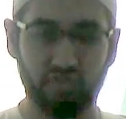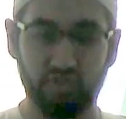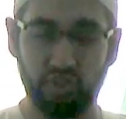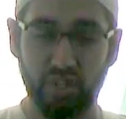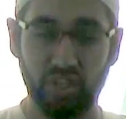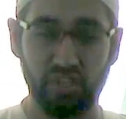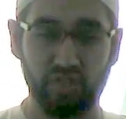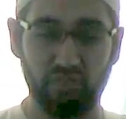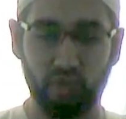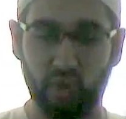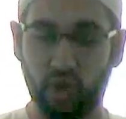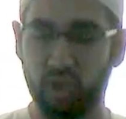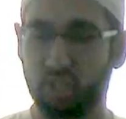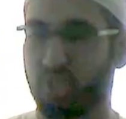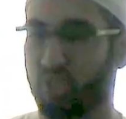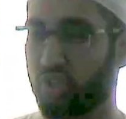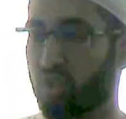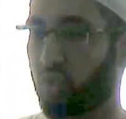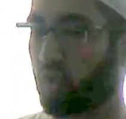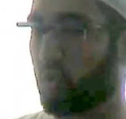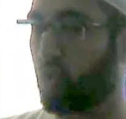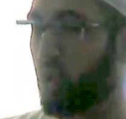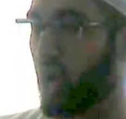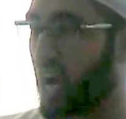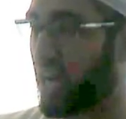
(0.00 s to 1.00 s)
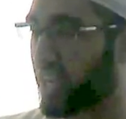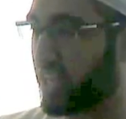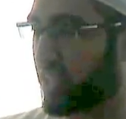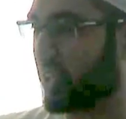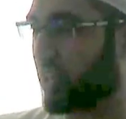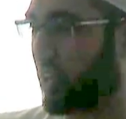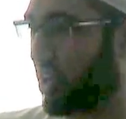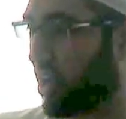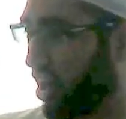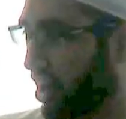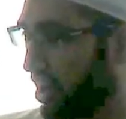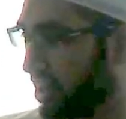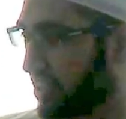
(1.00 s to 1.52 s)
this verse should rock
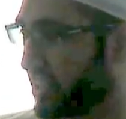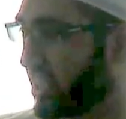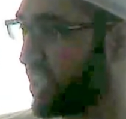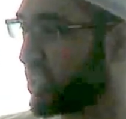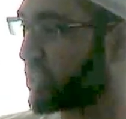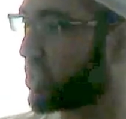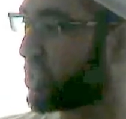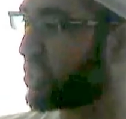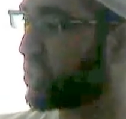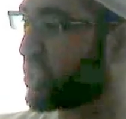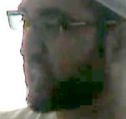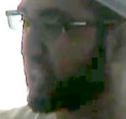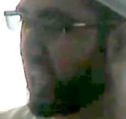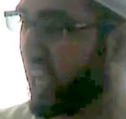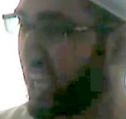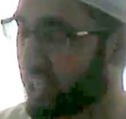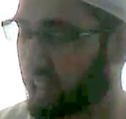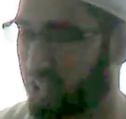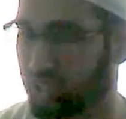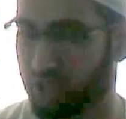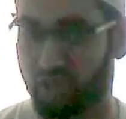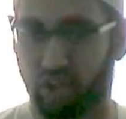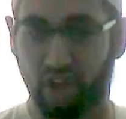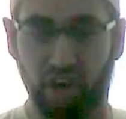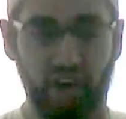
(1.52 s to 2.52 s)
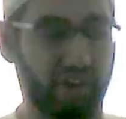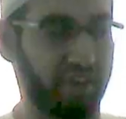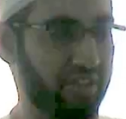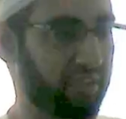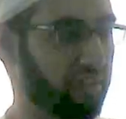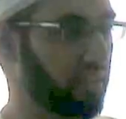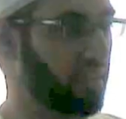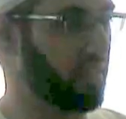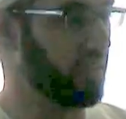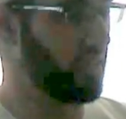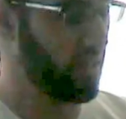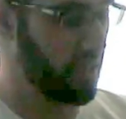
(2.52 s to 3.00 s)
your heart. It should shake your heart.